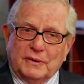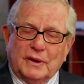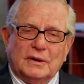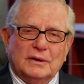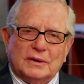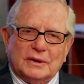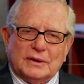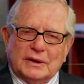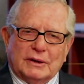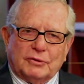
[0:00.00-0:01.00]
me that
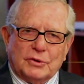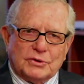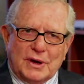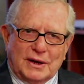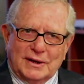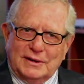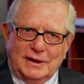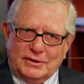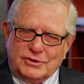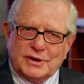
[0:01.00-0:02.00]
if FEWSnet
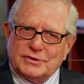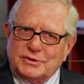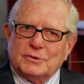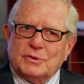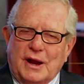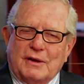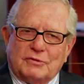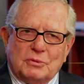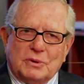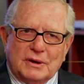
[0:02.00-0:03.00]
didn't exist, it would
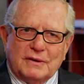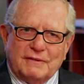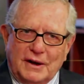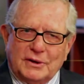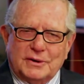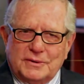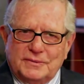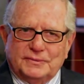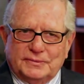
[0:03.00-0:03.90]
have to be invented.